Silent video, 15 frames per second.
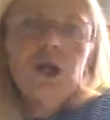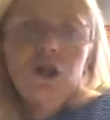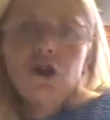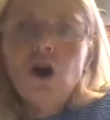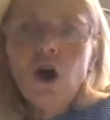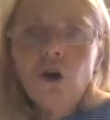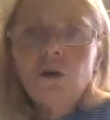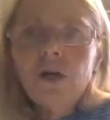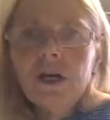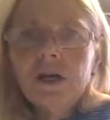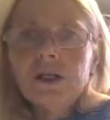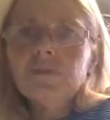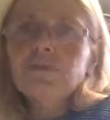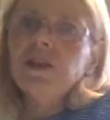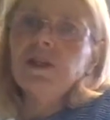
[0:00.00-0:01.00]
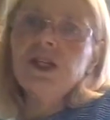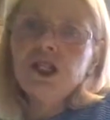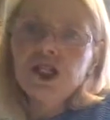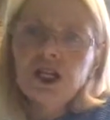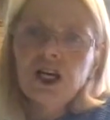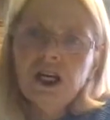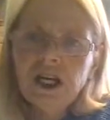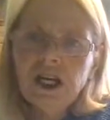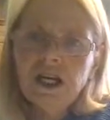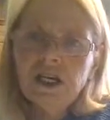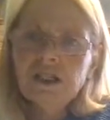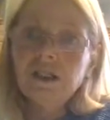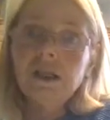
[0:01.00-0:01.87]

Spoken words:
know this, but these young kids,